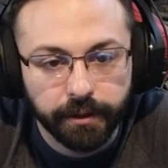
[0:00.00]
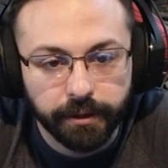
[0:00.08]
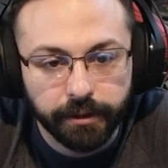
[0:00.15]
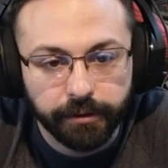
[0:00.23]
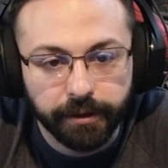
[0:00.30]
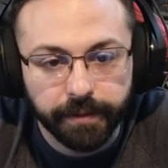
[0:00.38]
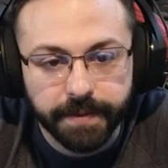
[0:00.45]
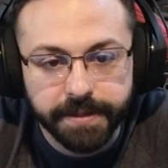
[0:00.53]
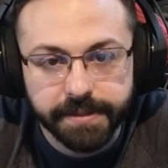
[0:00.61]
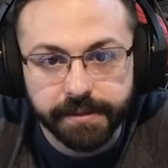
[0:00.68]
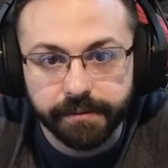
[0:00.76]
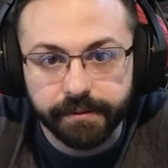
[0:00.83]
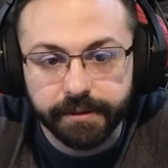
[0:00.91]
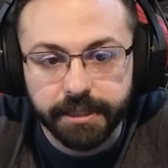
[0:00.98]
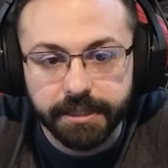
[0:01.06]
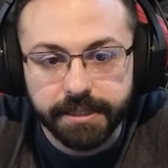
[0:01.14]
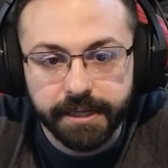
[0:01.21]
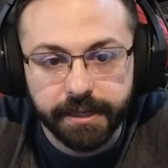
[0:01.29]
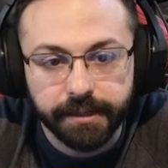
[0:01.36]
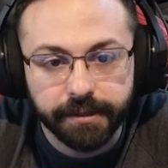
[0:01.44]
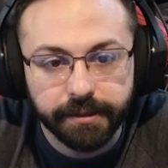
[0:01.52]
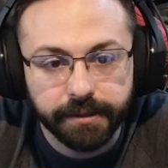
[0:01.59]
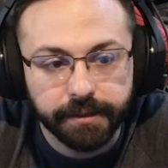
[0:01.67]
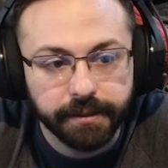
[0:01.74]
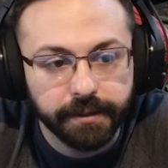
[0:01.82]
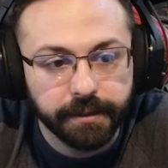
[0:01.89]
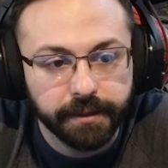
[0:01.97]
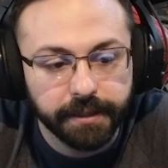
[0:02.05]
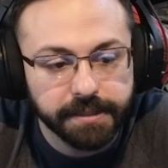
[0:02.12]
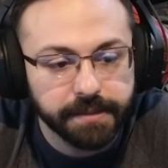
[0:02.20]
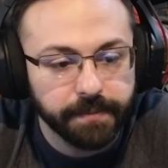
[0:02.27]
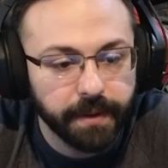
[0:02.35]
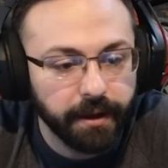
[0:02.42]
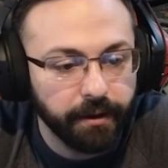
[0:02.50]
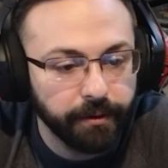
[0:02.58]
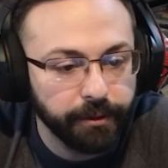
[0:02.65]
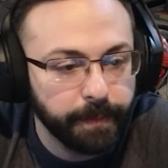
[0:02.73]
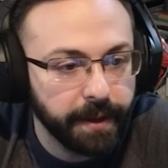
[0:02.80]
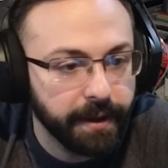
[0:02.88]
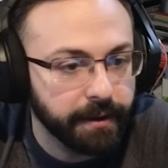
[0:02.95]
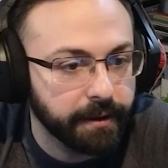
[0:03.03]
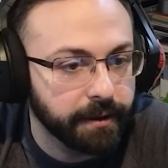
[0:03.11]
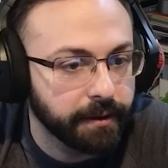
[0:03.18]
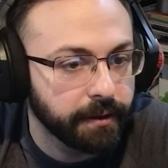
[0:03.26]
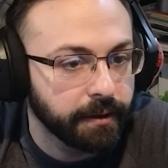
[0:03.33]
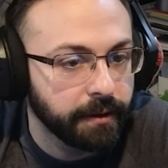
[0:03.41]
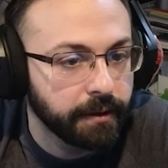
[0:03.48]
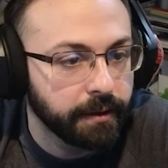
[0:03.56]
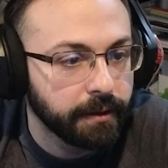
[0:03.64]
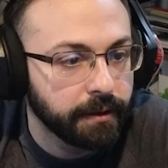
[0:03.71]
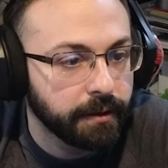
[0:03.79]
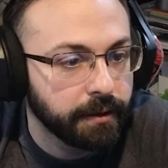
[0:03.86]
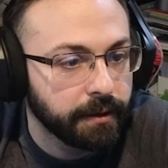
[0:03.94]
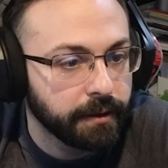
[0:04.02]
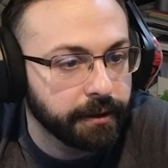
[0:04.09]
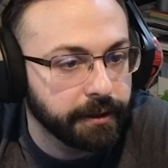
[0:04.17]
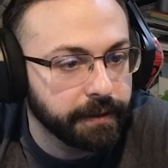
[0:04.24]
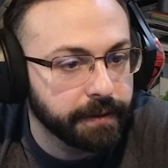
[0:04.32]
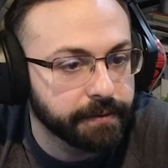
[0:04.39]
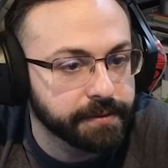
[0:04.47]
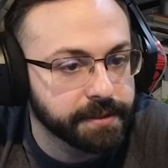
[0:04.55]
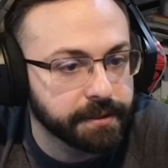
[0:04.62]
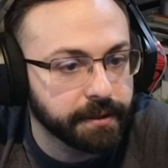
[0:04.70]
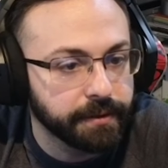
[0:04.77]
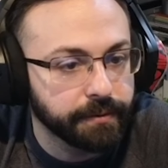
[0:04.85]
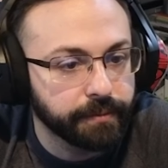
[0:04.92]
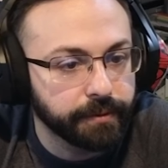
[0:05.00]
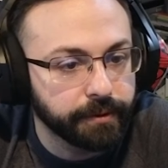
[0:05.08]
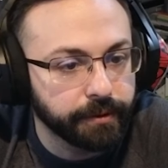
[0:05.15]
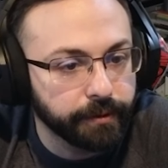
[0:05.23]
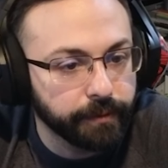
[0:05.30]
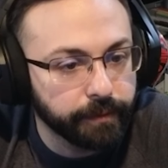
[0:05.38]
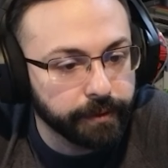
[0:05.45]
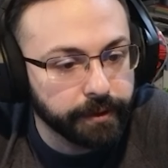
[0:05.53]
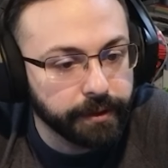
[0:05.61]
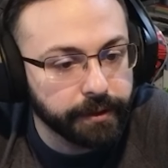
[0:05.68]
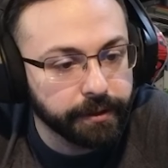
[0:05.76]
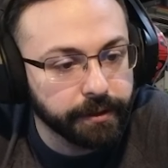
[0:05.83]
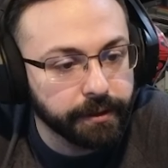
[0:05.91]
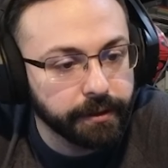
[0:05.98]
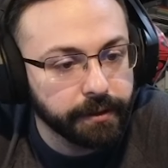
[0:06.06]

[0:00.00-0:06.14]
Grab this little container, get some health back. I think there's another one over here.